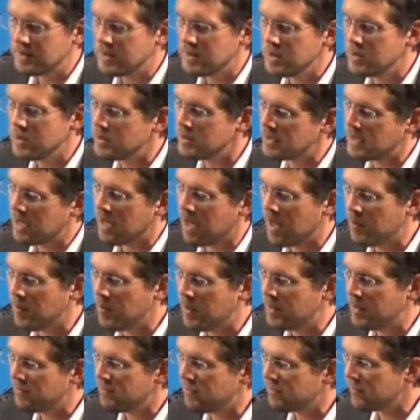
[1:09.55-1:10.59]
you to
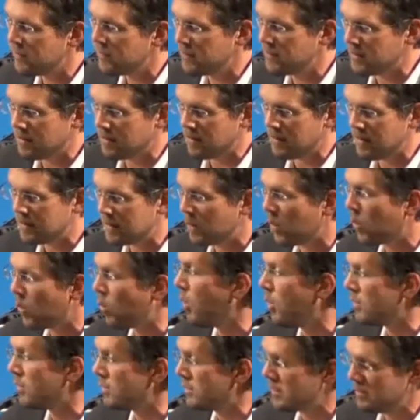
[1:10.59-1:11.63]
comment further on the
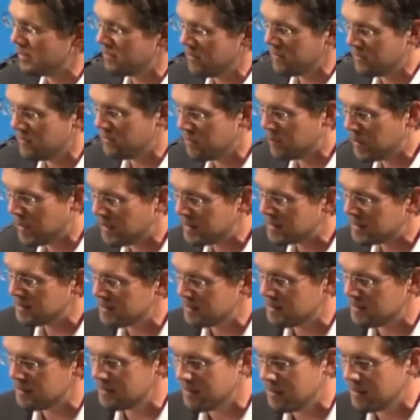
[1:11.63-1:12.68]
quality of
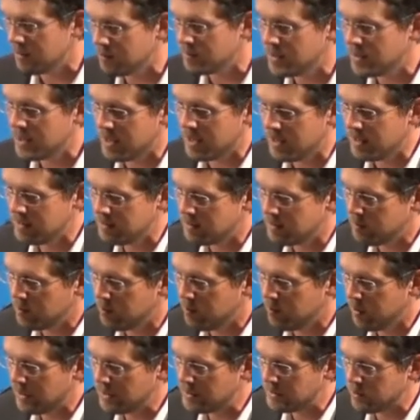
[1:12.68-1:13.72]
information obtained
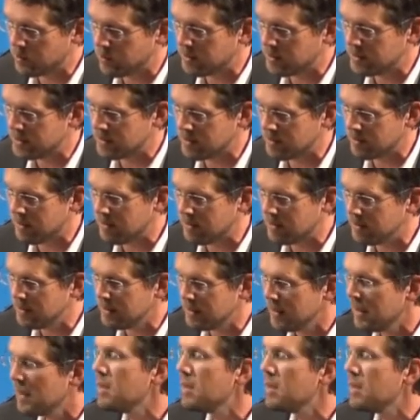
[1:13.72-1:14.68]
by torture, and